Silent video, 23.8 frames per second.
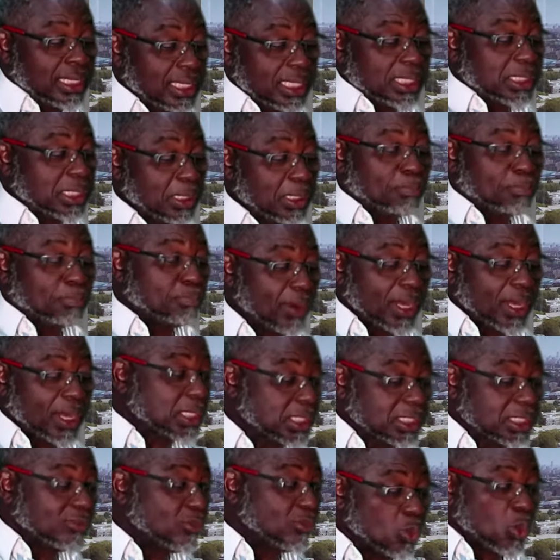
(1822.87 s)
his
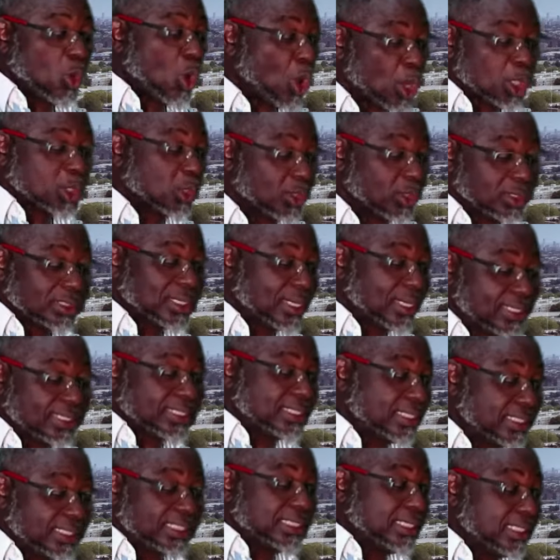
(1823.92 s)
impressive works on the
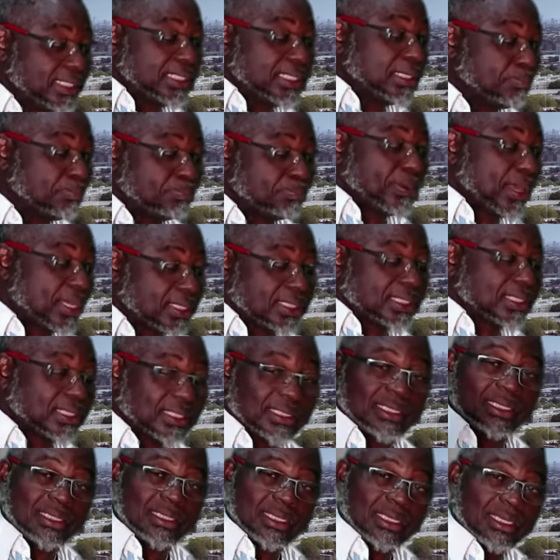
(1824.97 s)
deepest
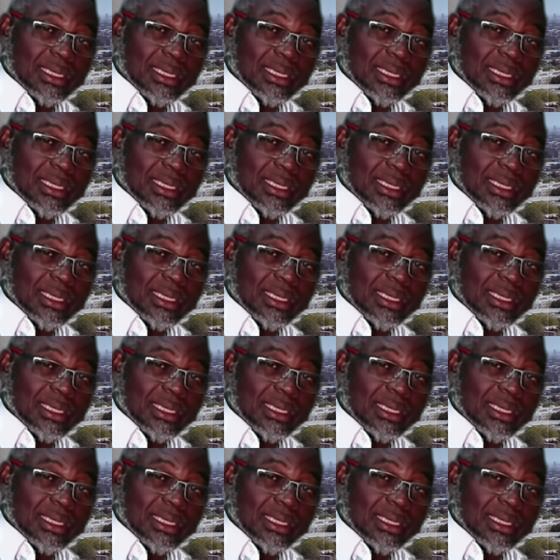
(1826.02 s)
sea.